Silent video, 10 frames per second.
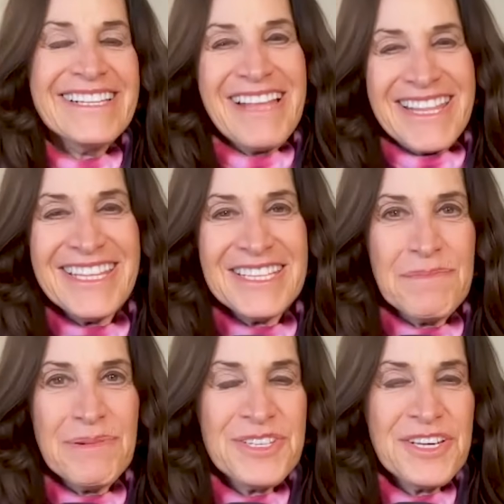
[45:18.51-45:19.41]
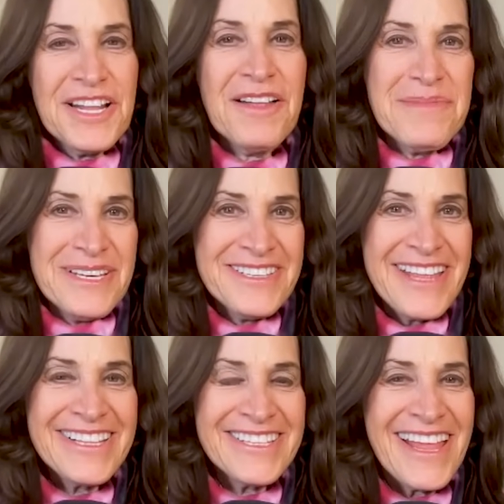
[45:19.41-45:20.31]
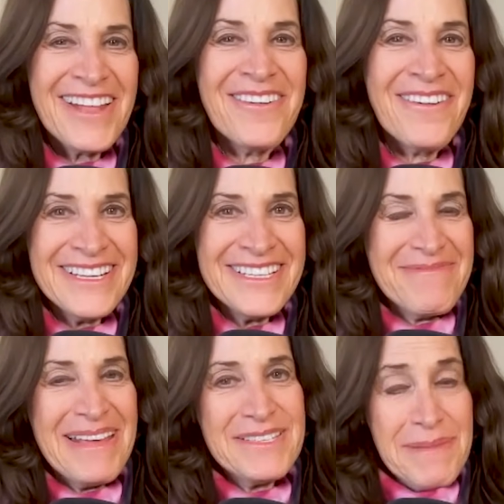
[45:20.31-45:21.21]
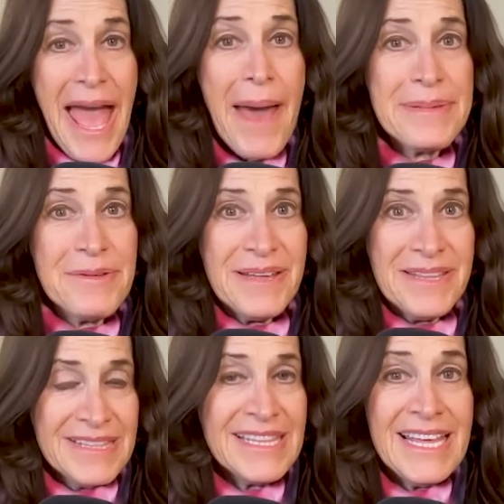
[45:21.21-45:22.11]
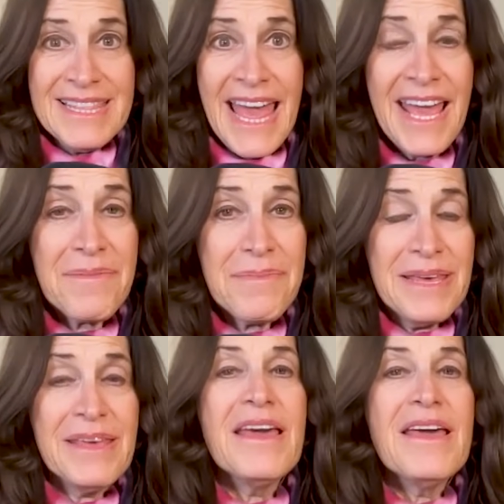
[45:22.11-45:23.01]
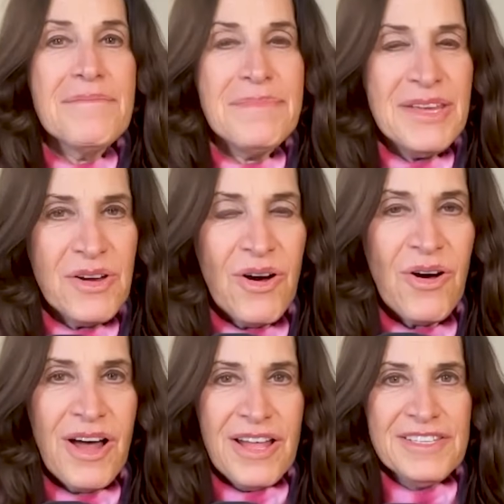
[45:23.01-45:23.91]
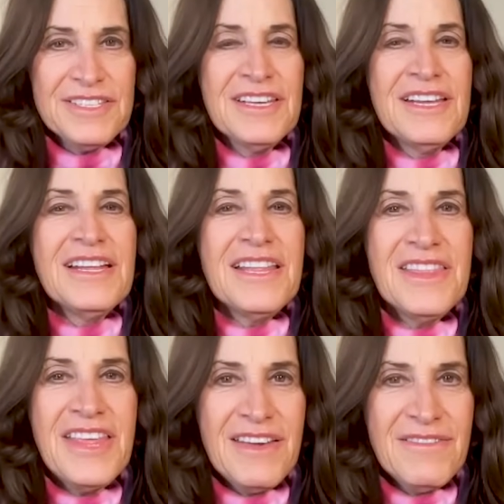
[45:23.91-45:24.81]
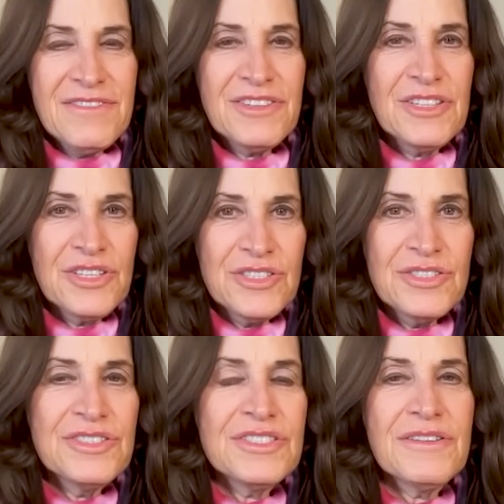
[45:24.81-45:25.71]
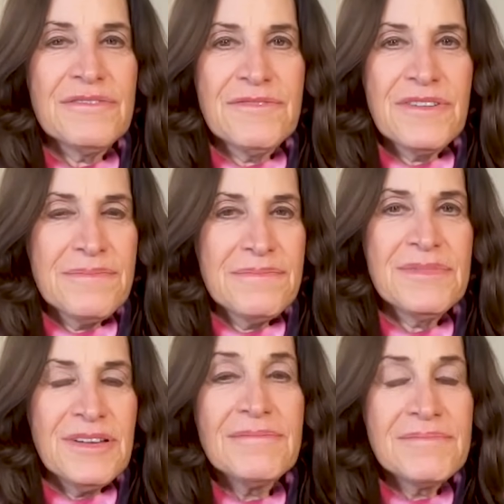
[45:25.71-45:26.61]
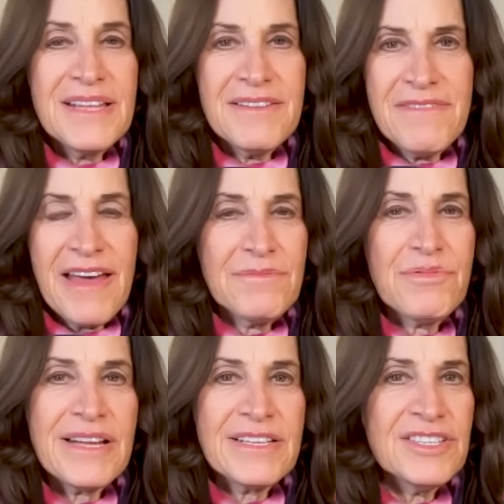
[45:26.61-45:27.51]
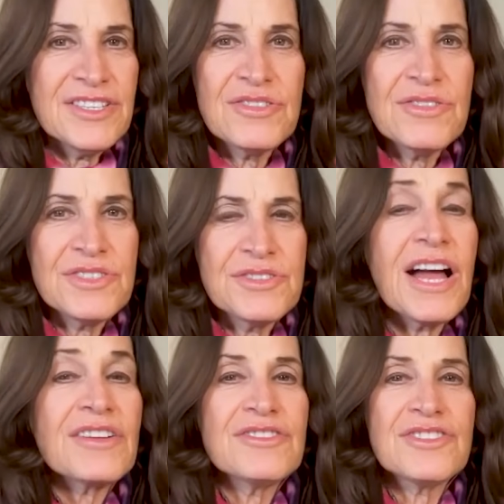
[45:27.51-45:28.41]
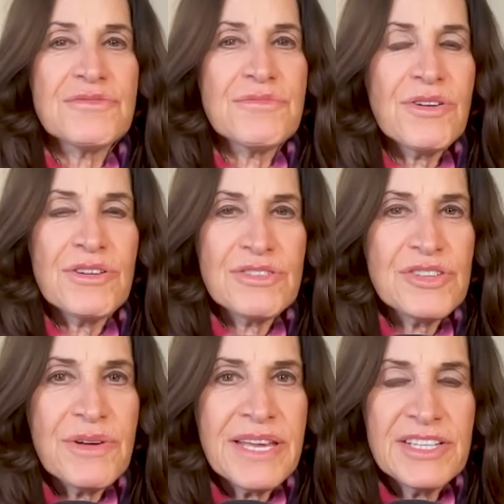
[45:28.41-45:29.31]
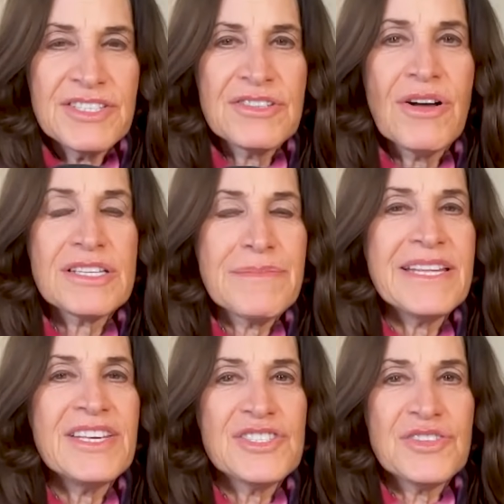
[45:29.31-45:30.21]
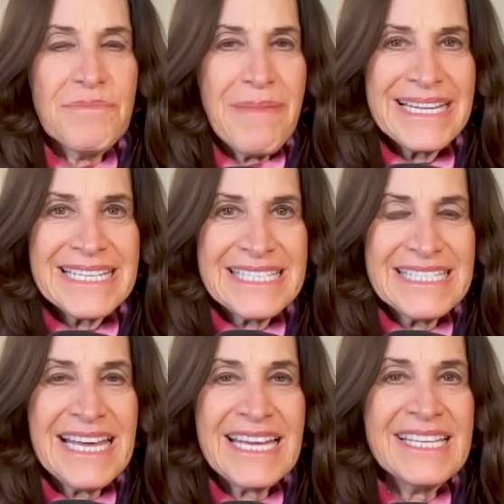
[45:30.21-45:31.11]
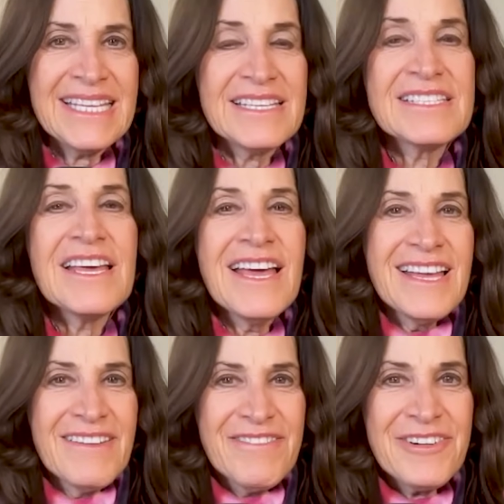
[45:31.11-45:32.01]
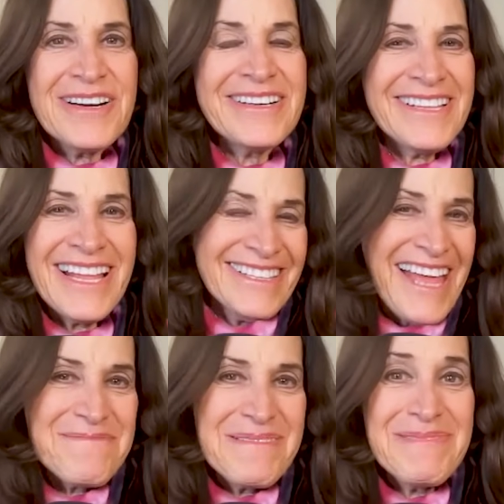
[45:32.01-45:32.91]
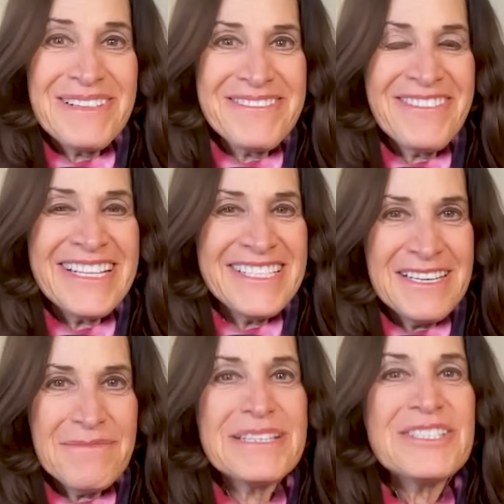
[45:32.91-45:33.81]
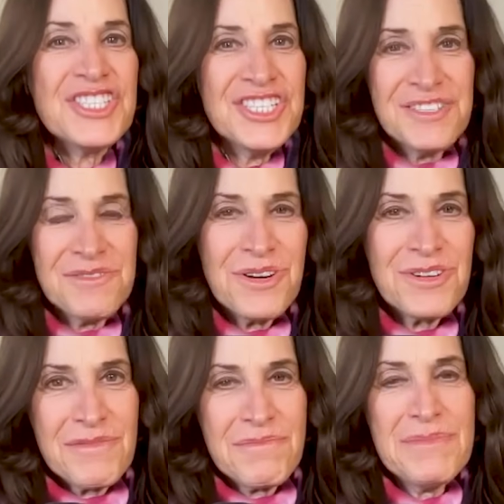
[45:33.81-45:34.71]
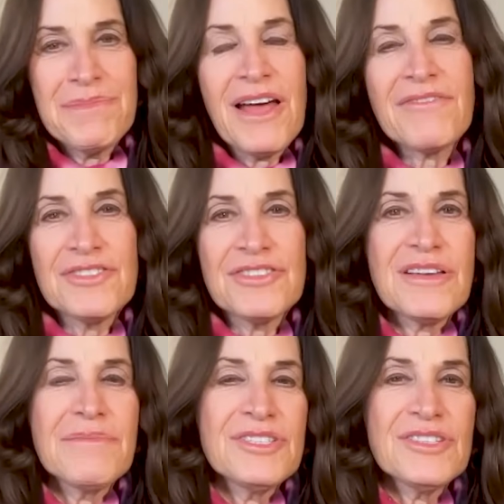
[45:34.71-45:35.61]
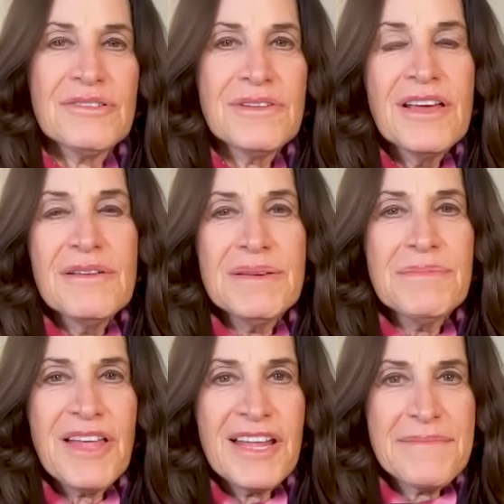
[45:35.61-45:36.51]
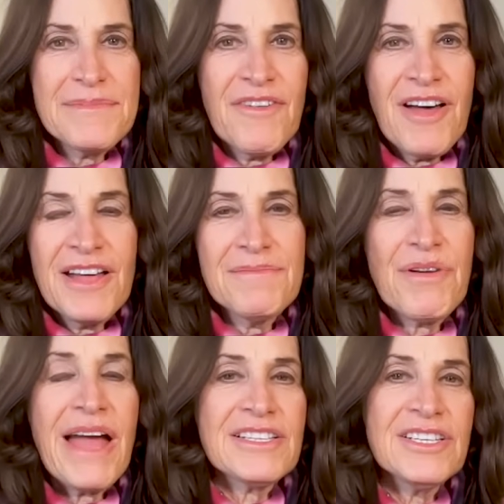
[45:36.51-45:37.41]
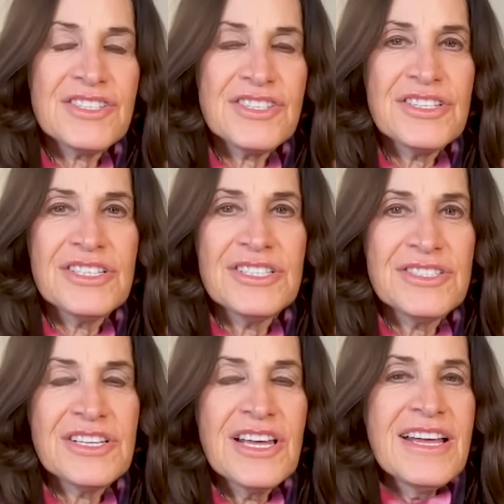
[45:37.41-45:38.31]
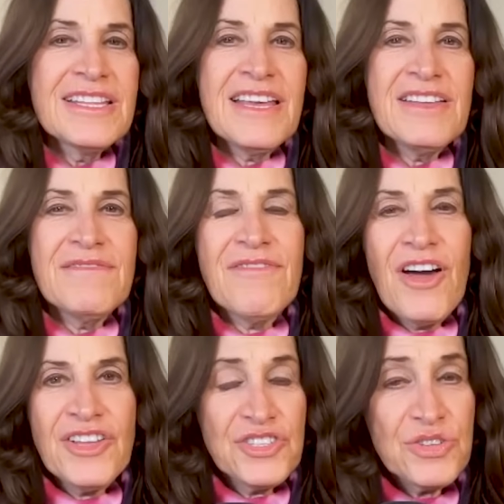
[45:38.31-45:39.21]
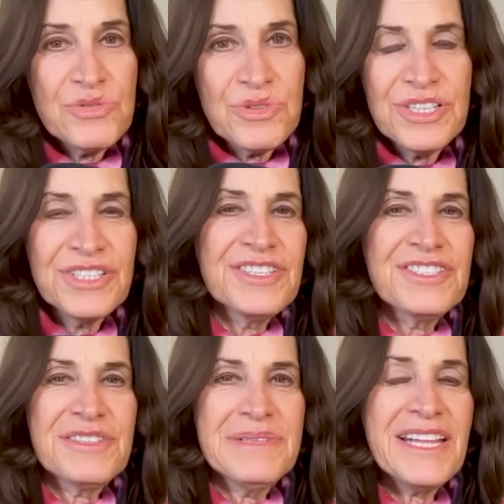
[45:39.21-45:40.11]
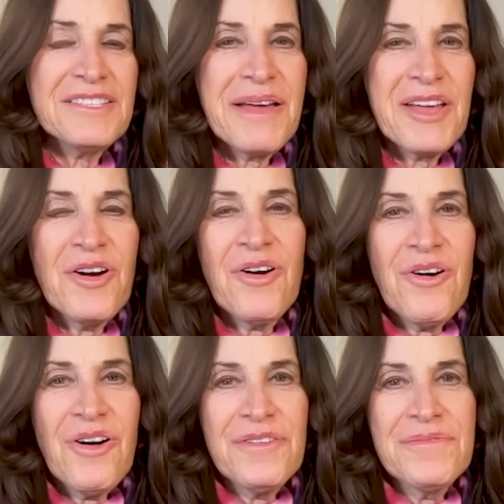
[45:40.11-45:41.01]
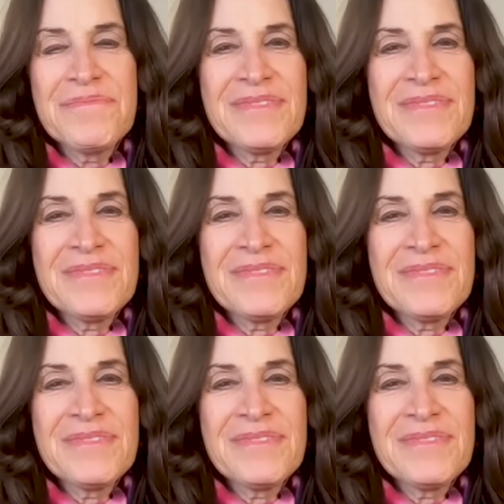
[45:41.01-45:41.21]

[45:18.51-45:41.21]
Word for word: I think this person could help me. So that that always makes me happy when they thank me because they've learned from, you know, they found practitioners or Dr. Shiroko Sokitch talks about Eastern medicine techniques for that a lot of people have no idea, but she's worked with people after the summit. So people a lot of times find practitioners, they find tools. I mean, that's my goal.